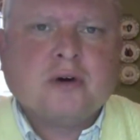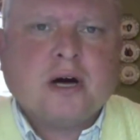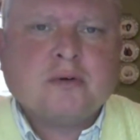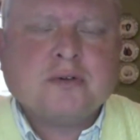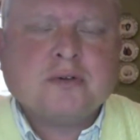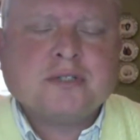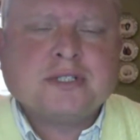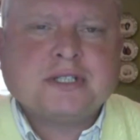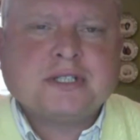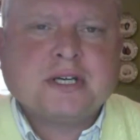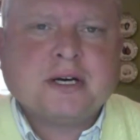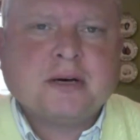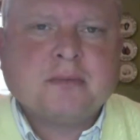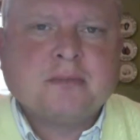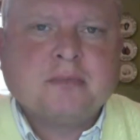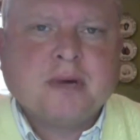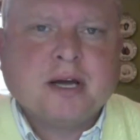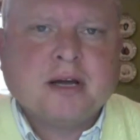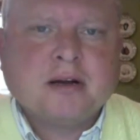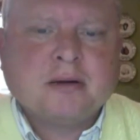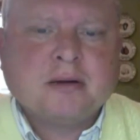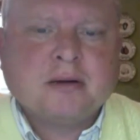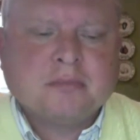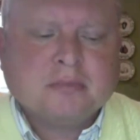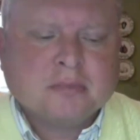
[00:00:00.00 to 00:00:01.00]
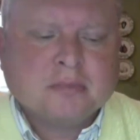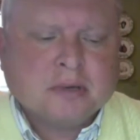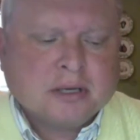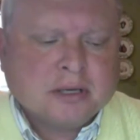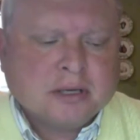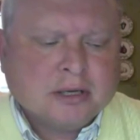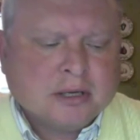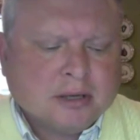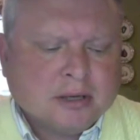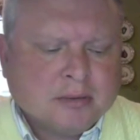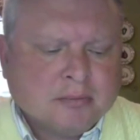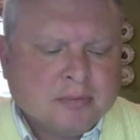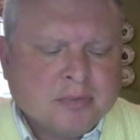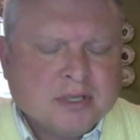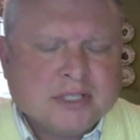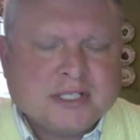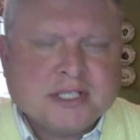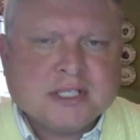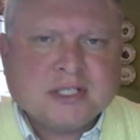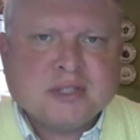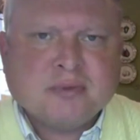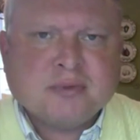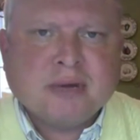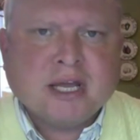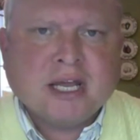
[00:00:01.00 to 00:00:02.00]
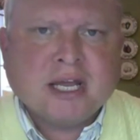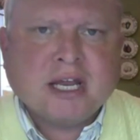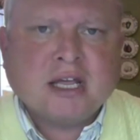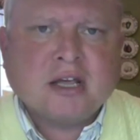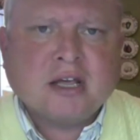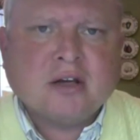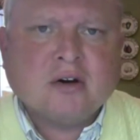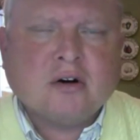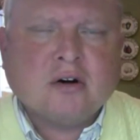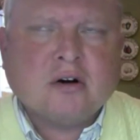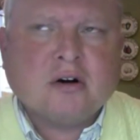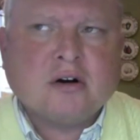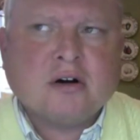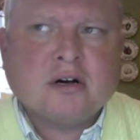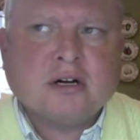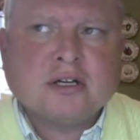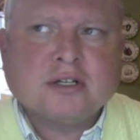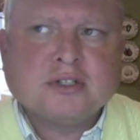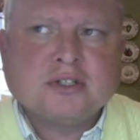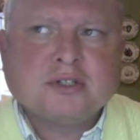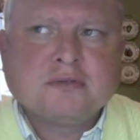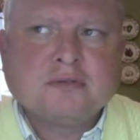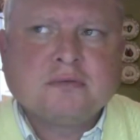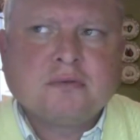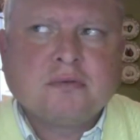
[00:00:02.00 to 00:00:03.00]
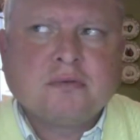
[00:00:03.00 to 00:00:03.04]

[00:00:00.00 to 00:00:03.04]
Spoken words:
I was at a business meeting on